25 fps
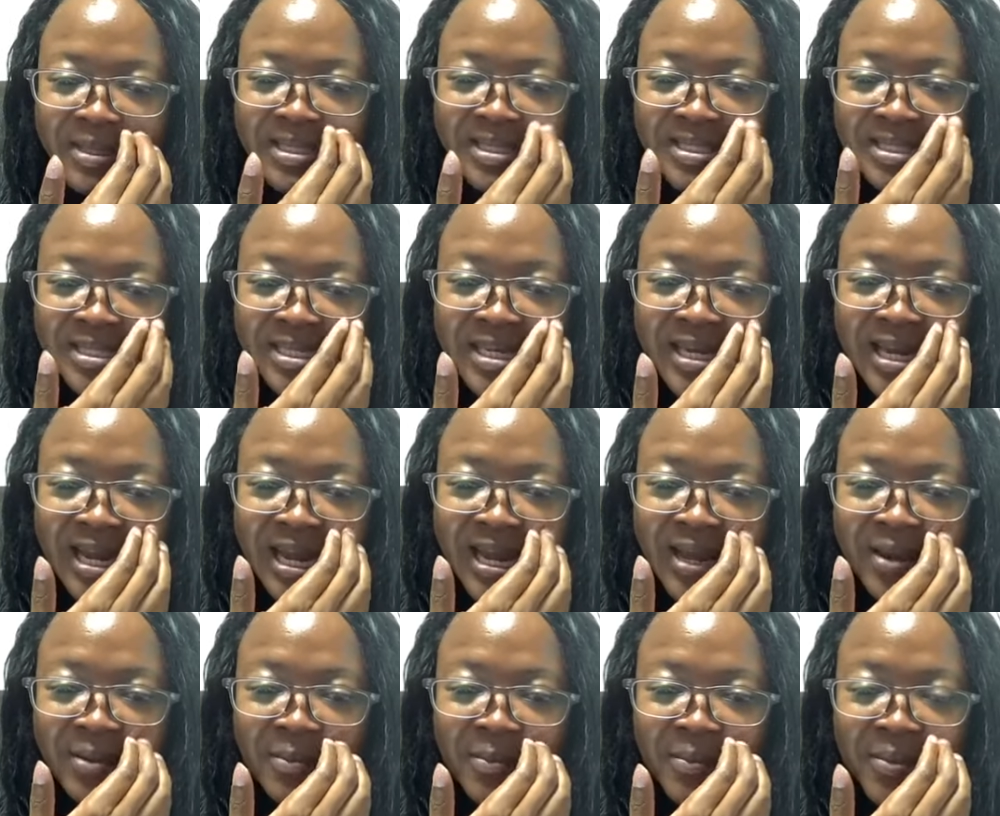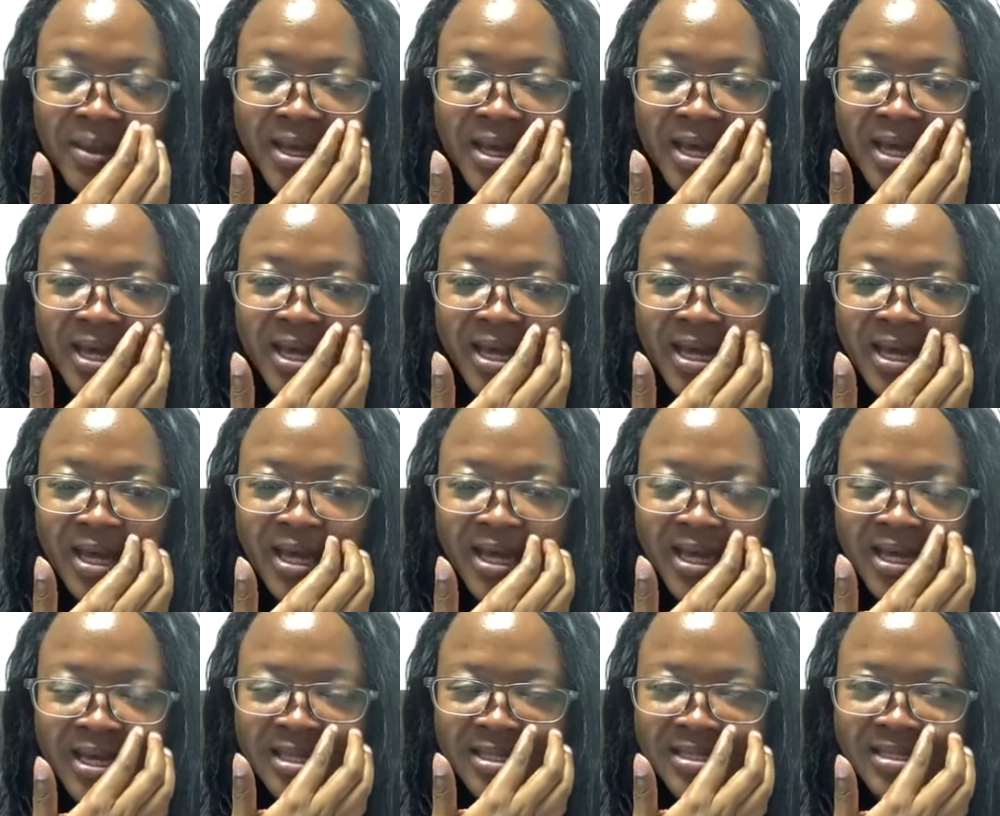Its name
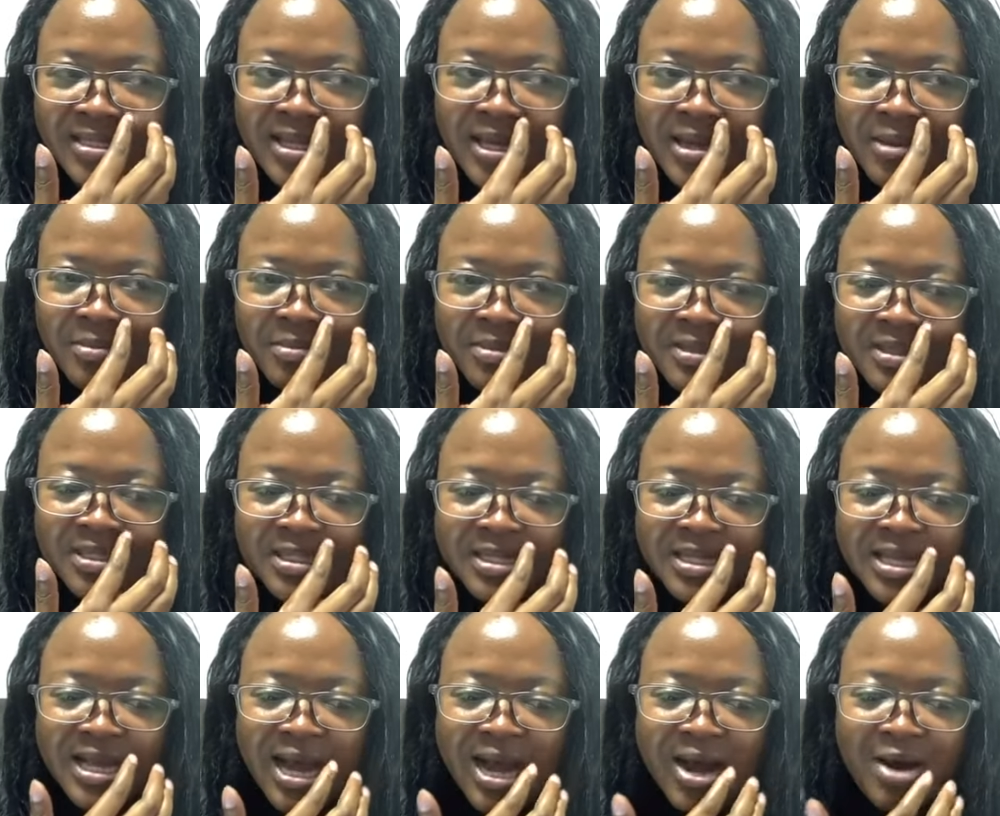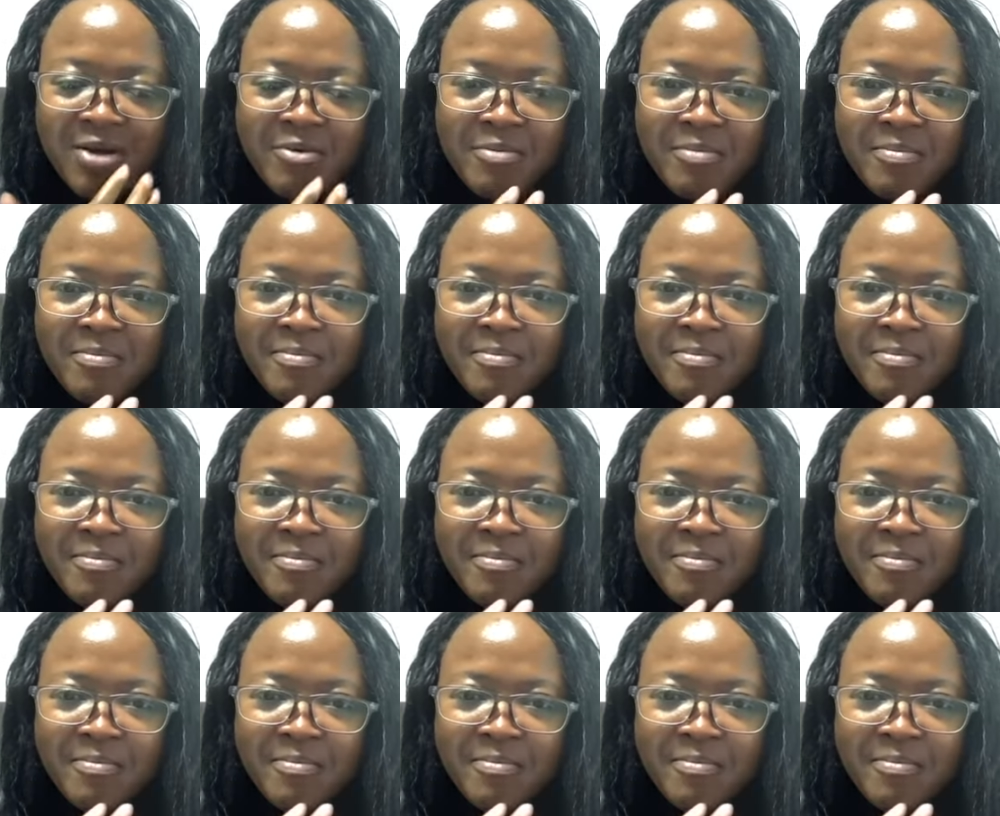is now